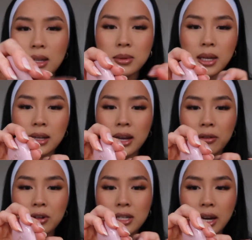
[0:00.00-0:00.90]
seems like an
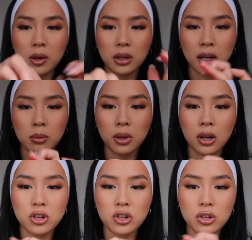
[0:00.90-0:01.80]
everyday kind of
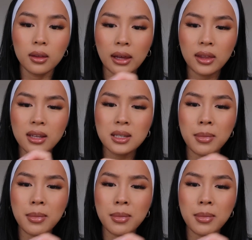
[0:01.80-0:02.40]
blush. I think this